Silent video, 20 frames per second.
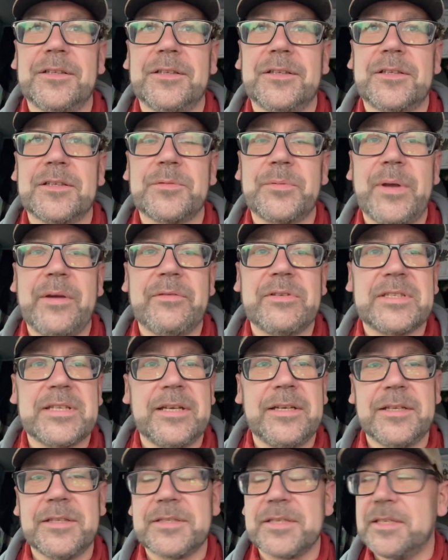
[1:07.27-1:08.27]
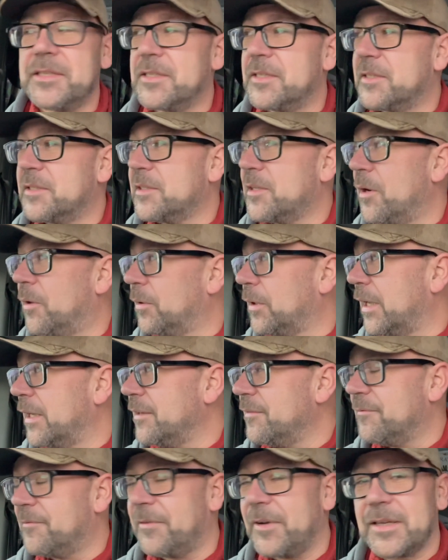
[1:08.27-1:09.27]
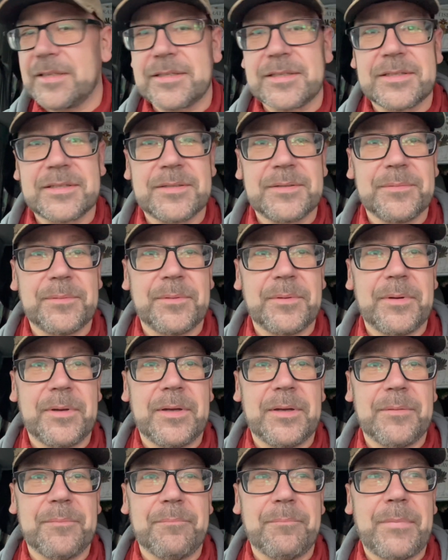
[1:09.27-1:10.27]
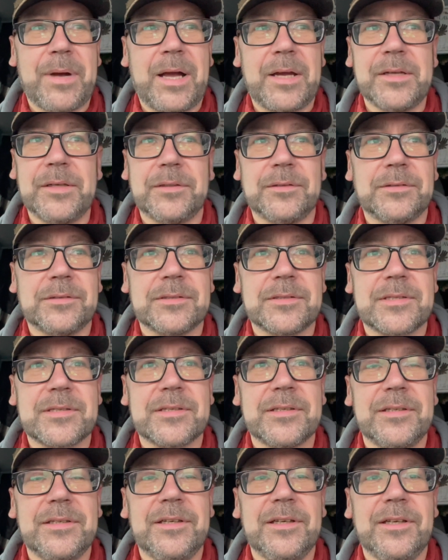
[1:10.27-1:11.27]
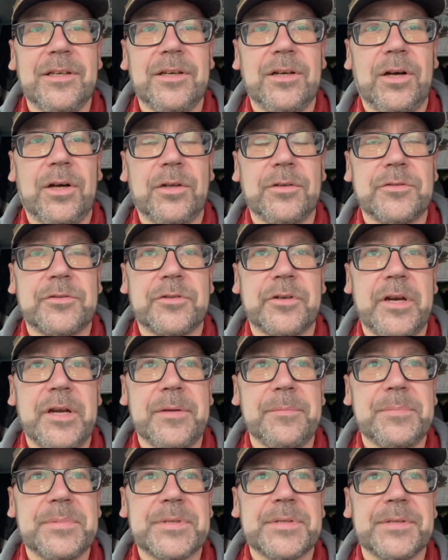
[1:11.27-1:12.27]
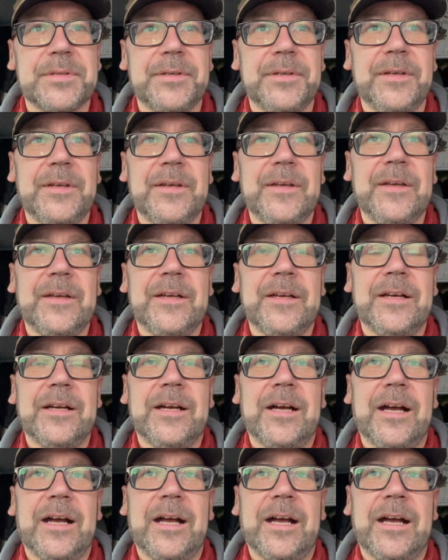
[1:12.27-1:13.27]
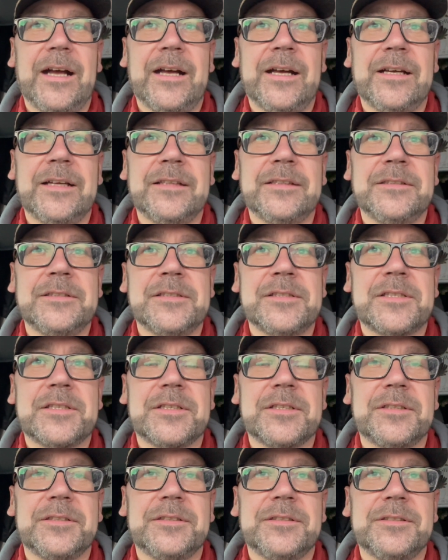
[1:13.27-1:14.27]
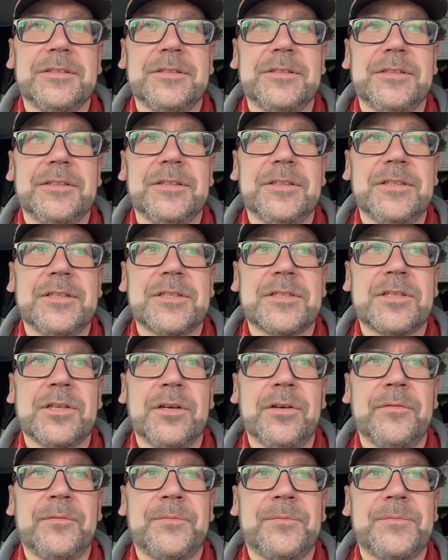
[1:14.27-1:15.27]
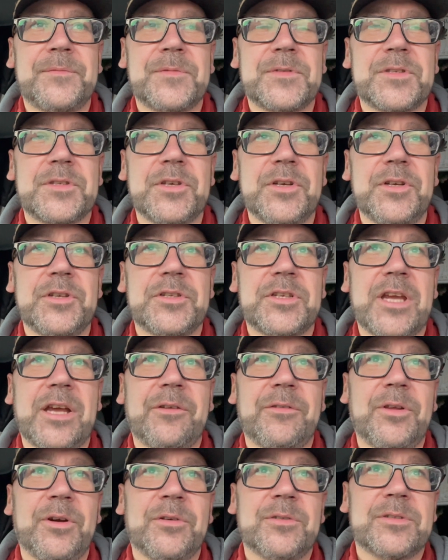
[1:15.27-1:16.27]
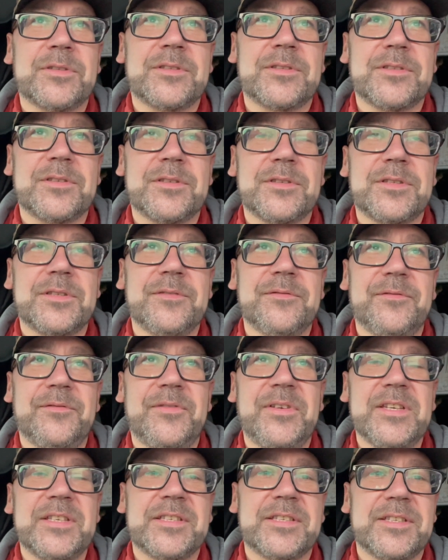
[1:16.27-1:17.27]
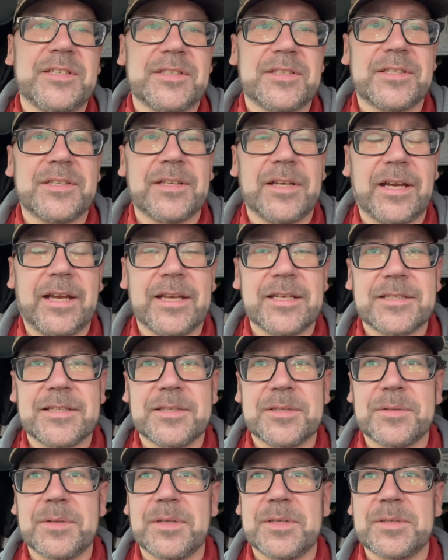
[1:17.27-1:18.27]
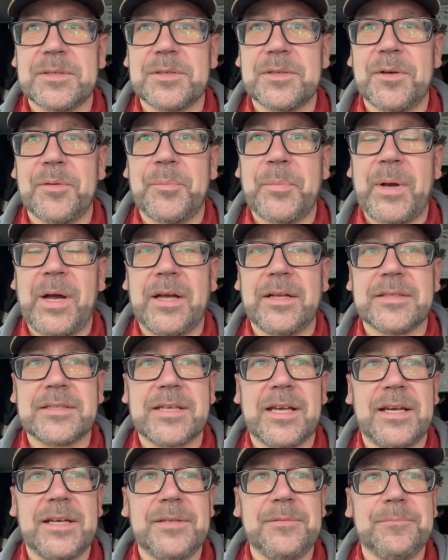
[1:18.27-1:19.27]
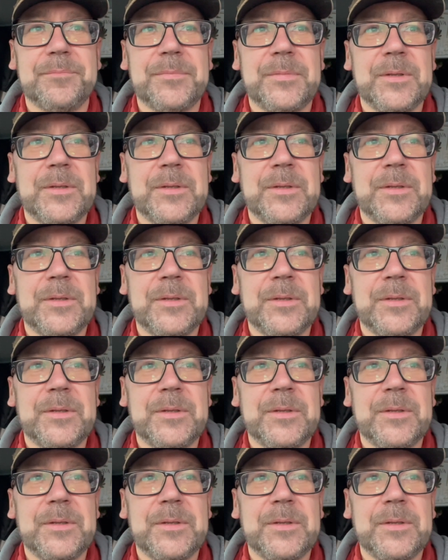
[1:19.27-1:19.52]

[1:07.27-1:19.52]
Because we have a tendency to go like vast miles on trips and sort of search out those sort of vistas, I guess, as sort of part-time